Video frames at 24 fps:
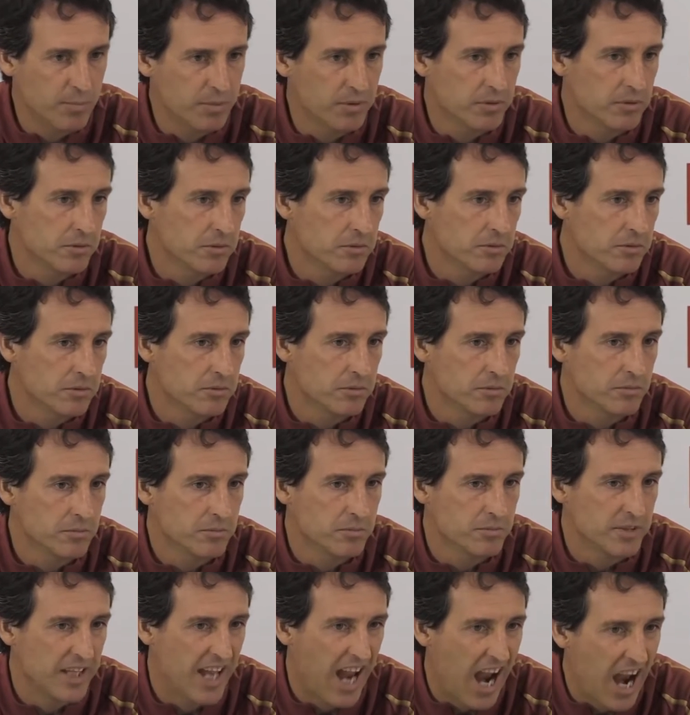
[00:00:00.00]

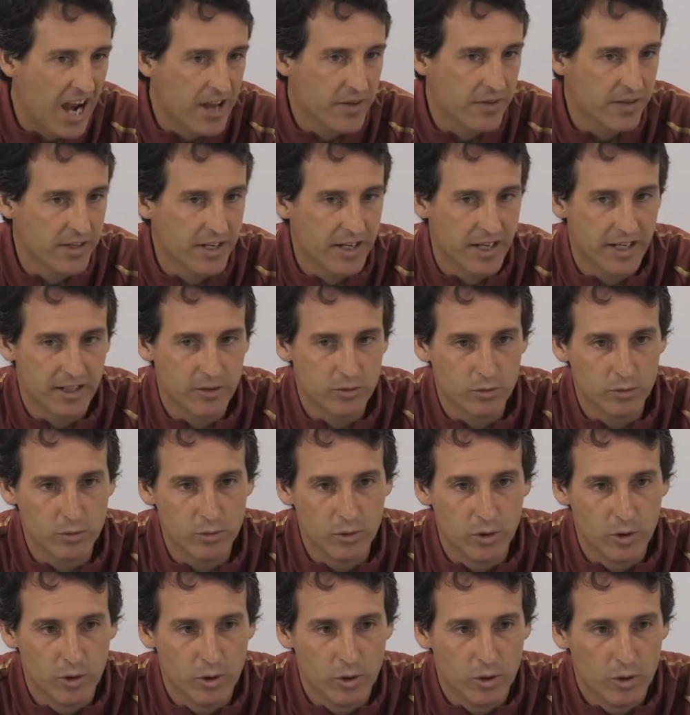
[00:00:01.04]
the idea
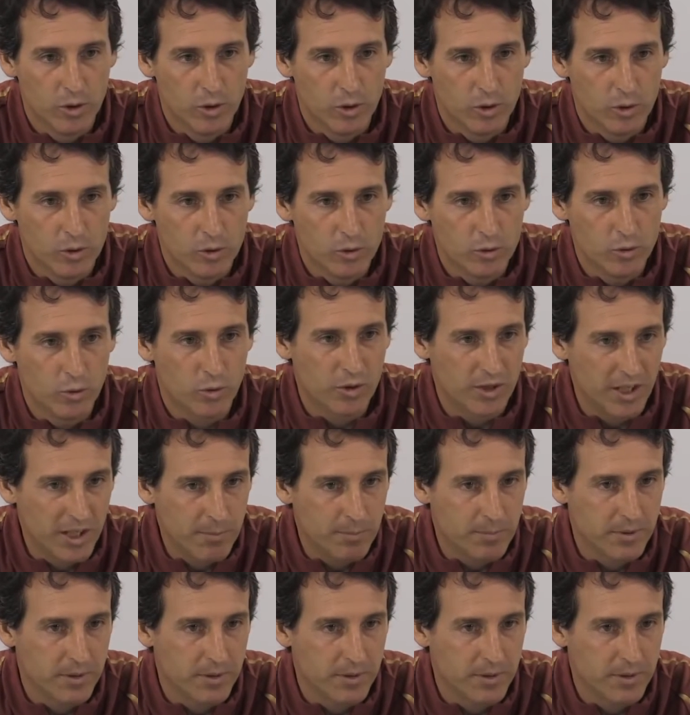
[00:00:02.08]
to keep